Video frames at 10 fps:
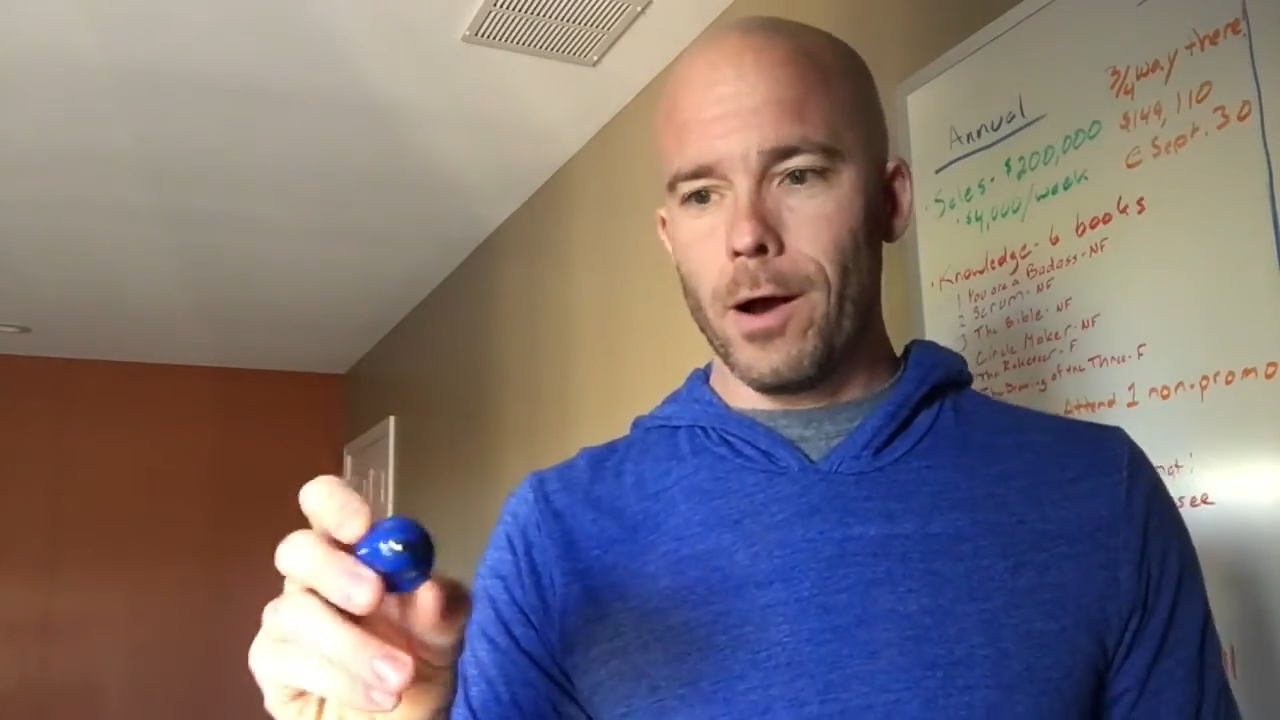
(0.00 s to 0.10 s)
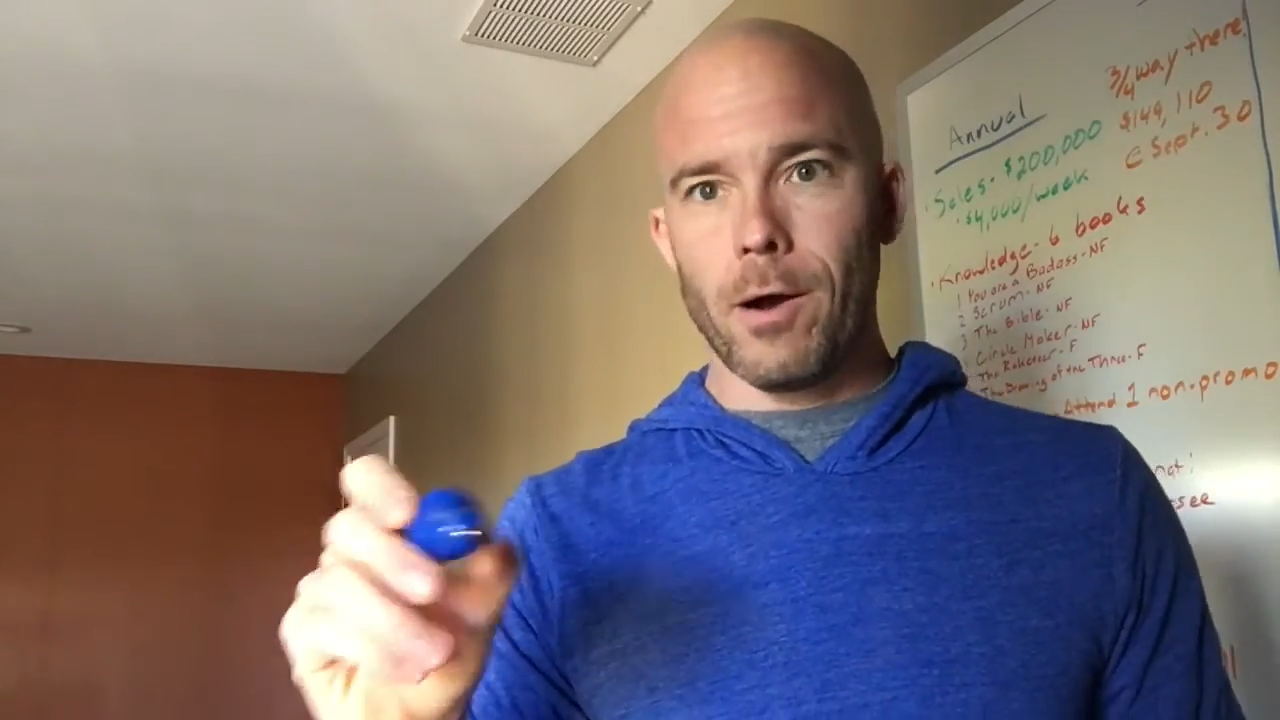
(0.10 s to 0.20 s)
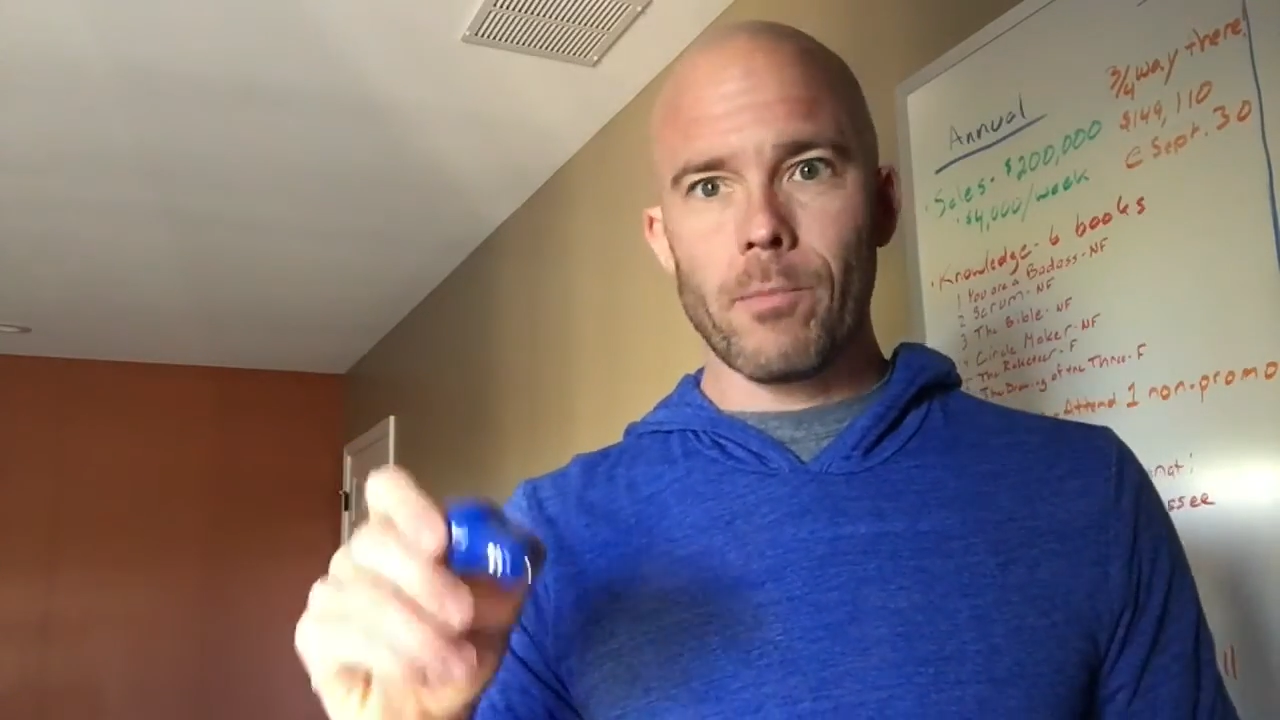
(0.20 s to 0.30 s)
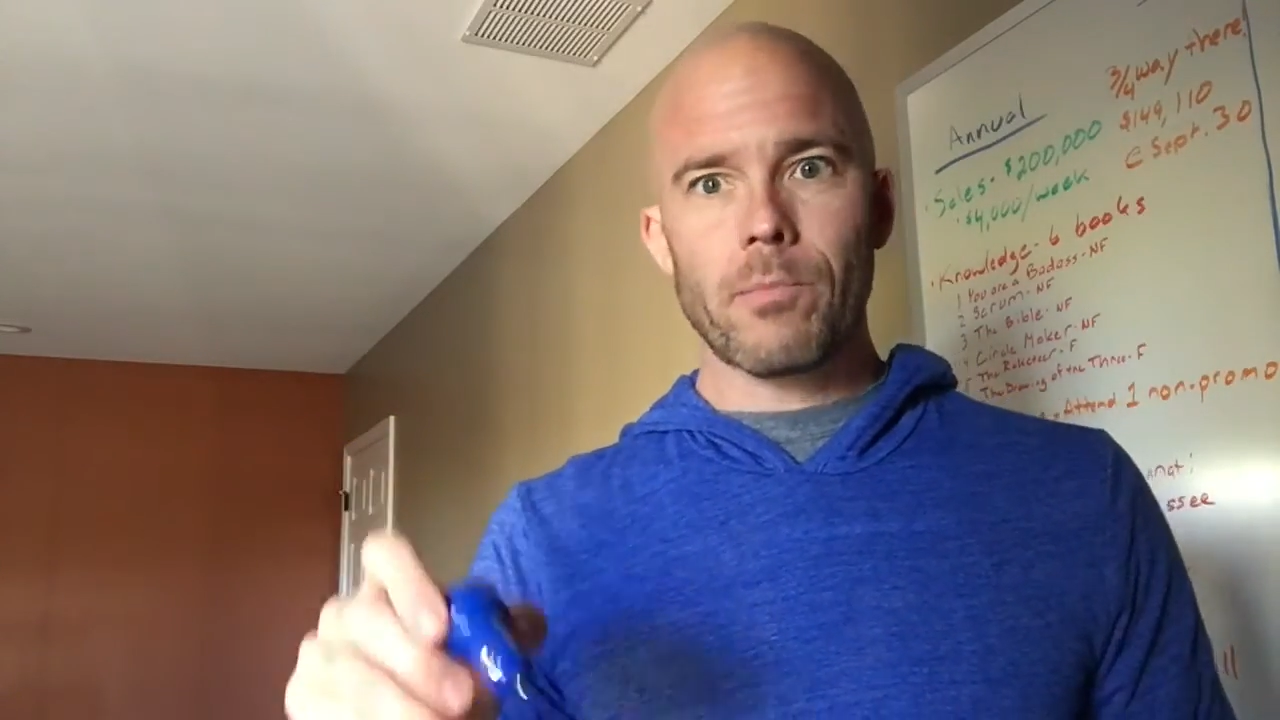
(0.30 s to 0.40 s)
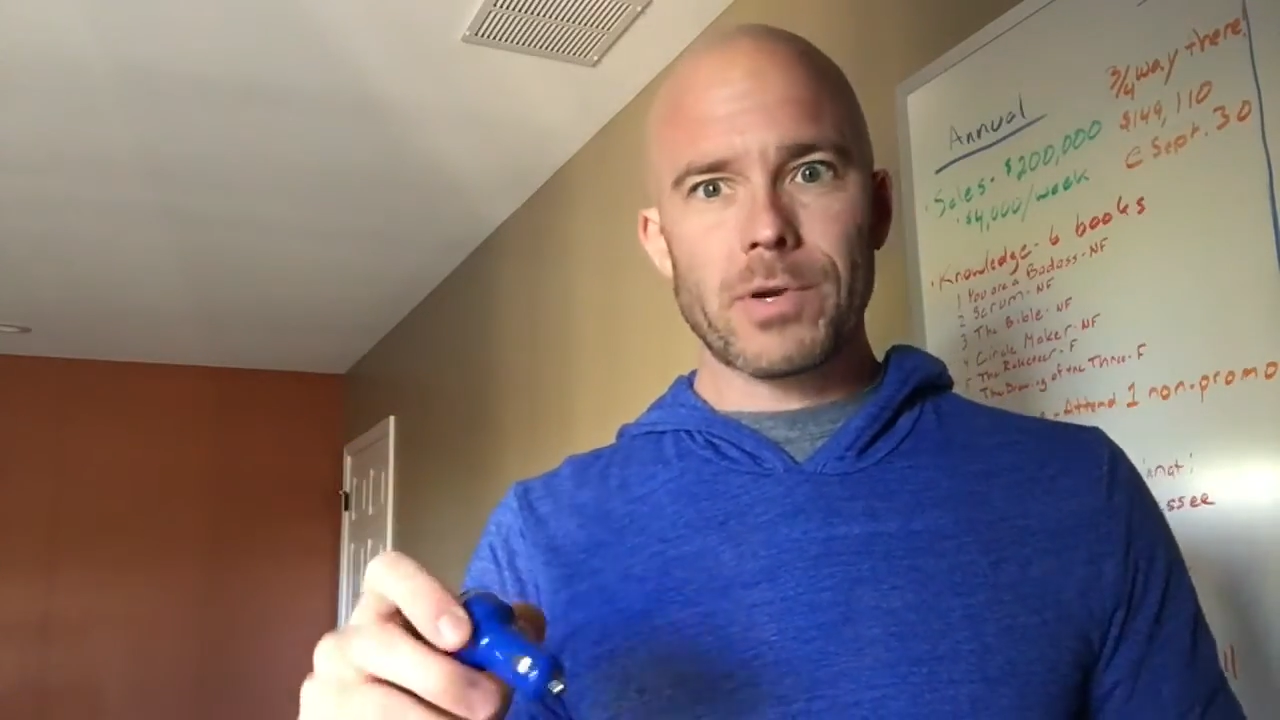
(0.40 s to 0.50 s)

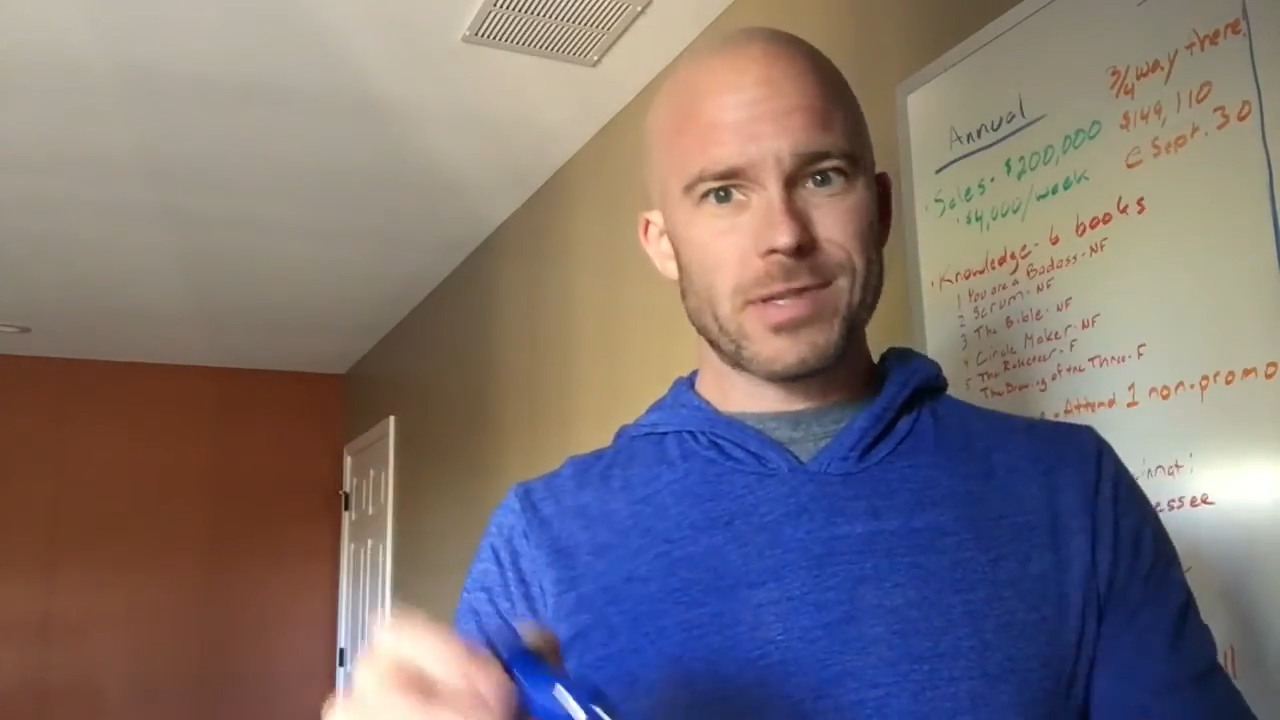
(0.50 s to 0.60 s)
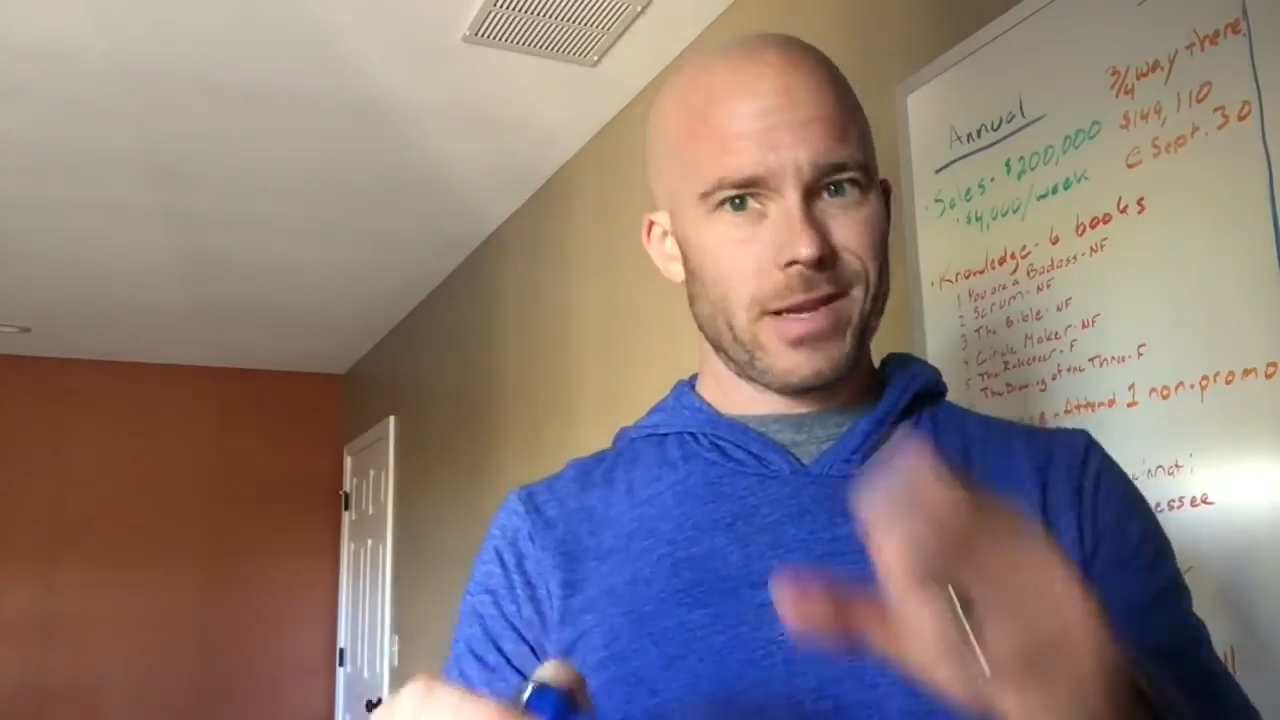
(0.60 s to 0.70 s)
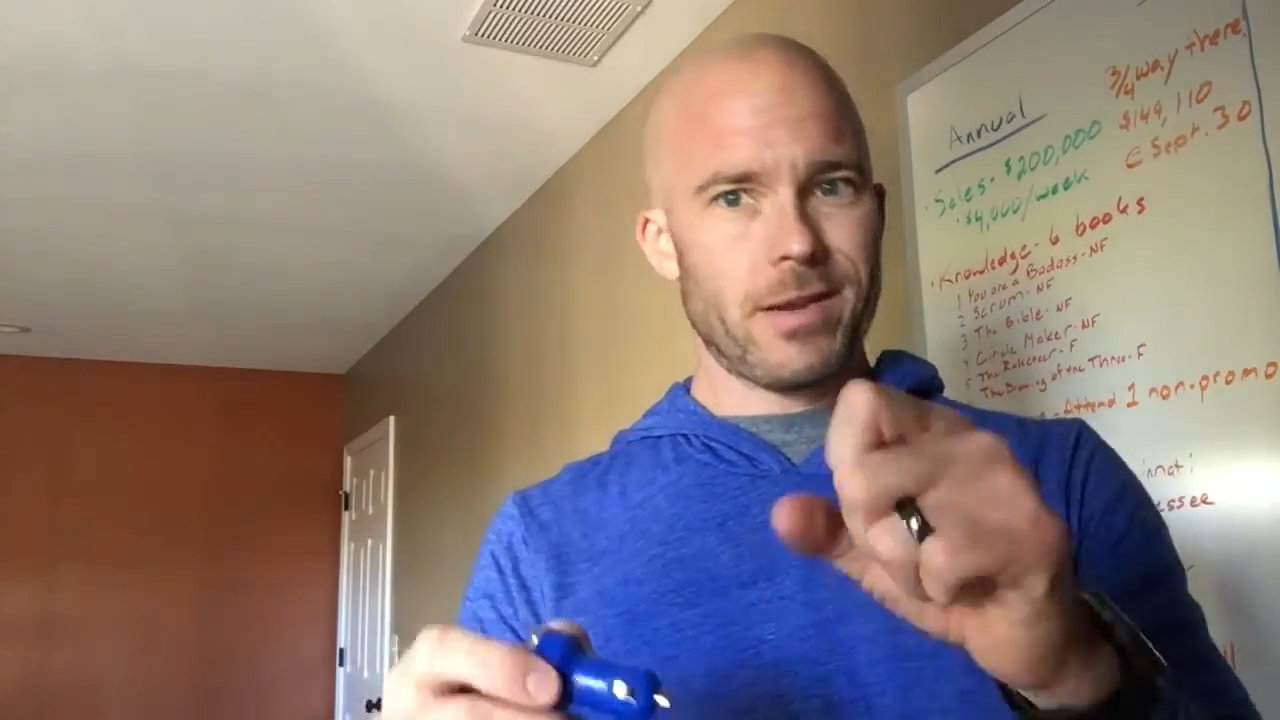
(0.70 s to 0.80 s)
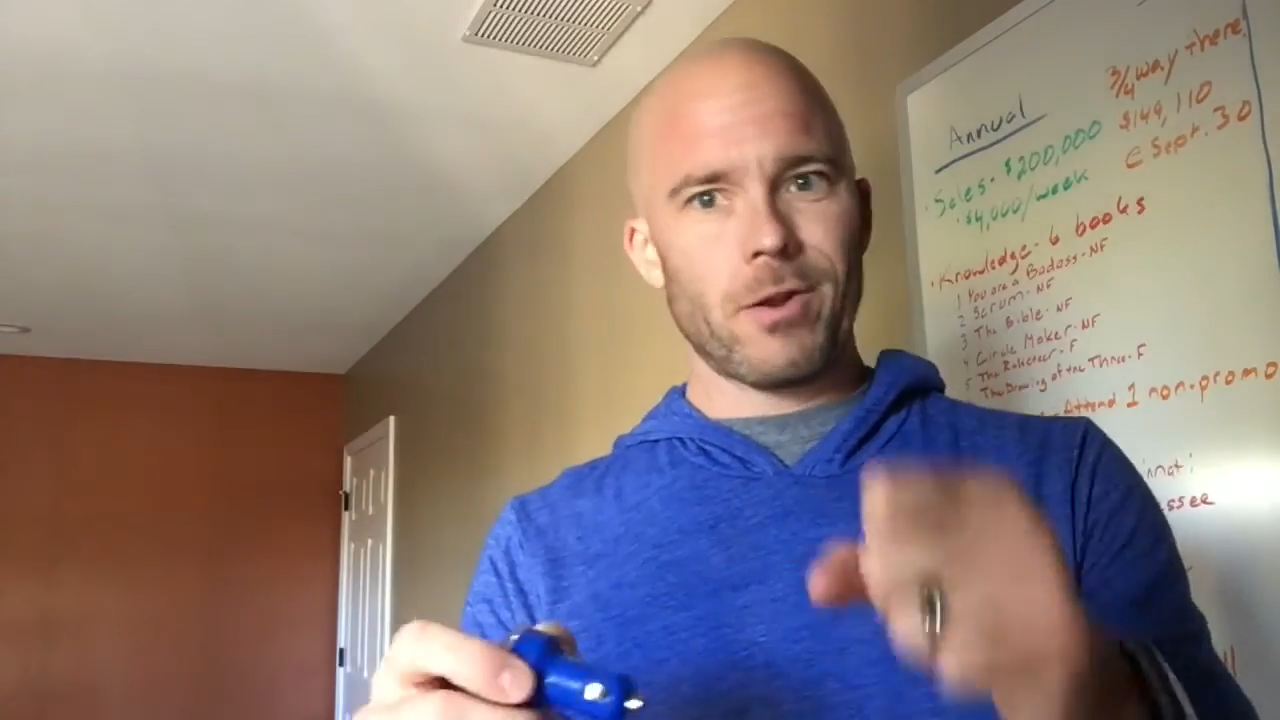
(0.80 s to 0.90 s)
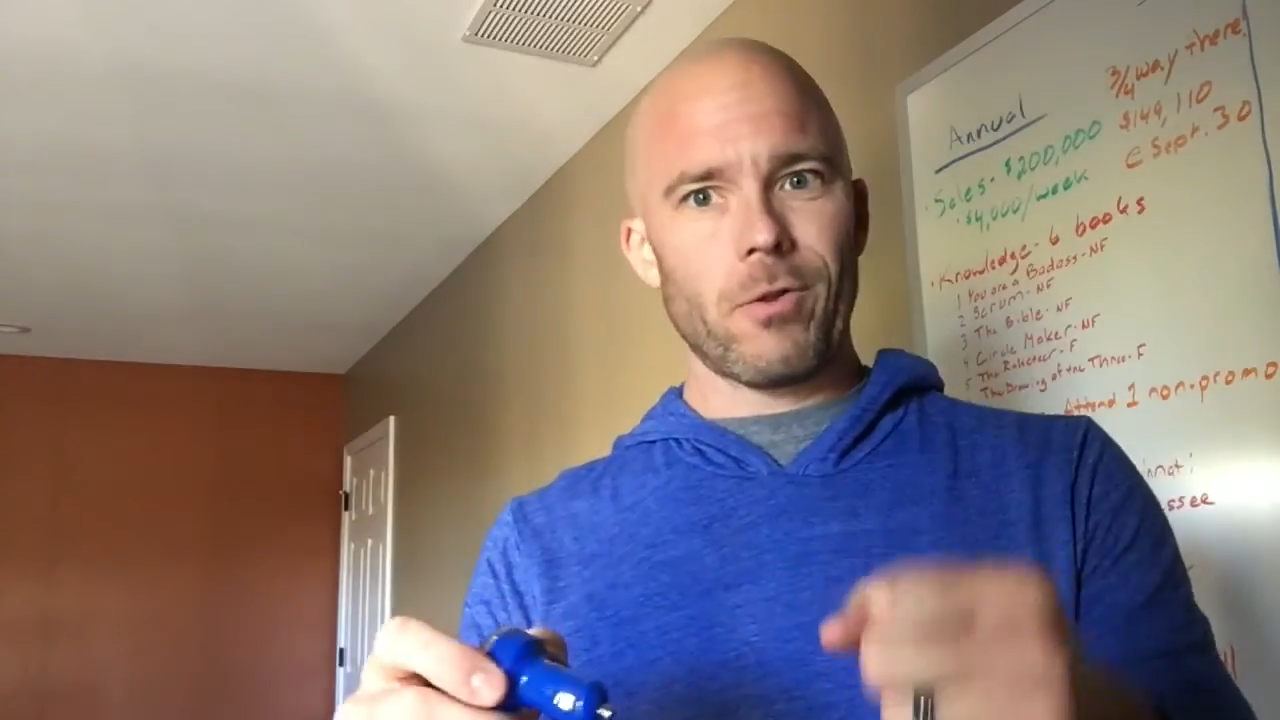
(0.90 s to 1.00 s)
Um, but it's
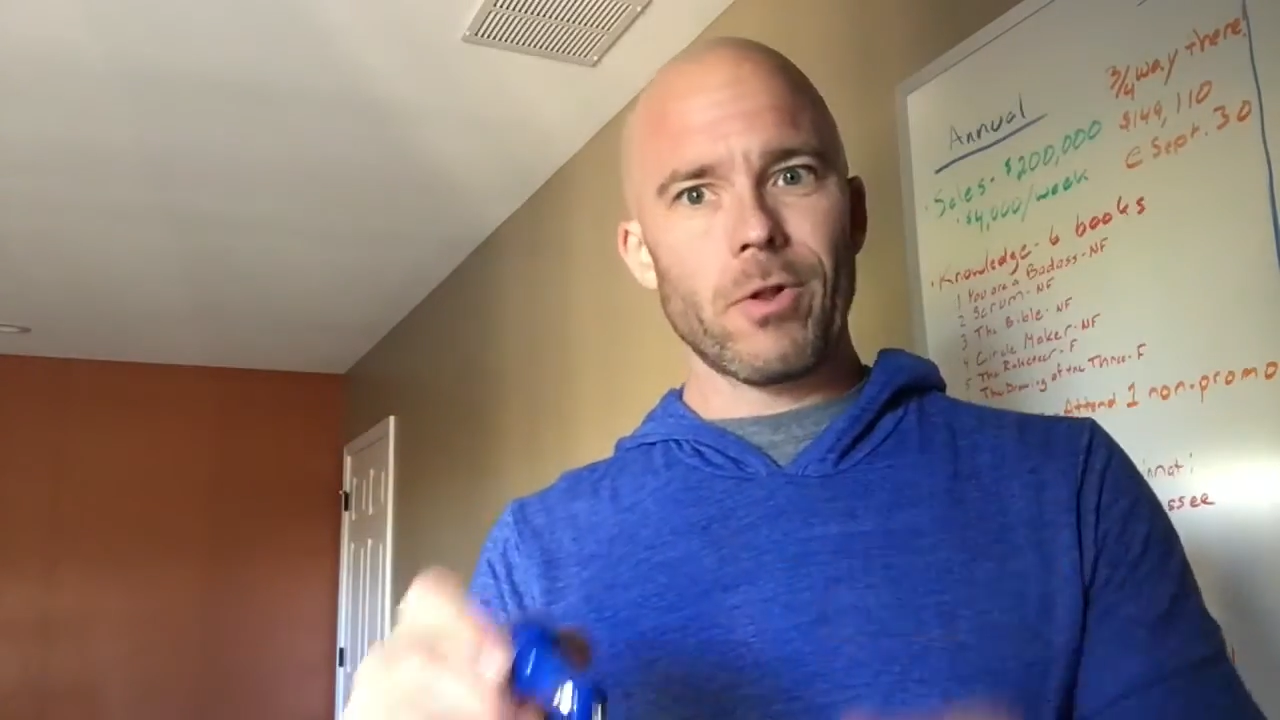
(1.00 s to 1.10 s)
a you know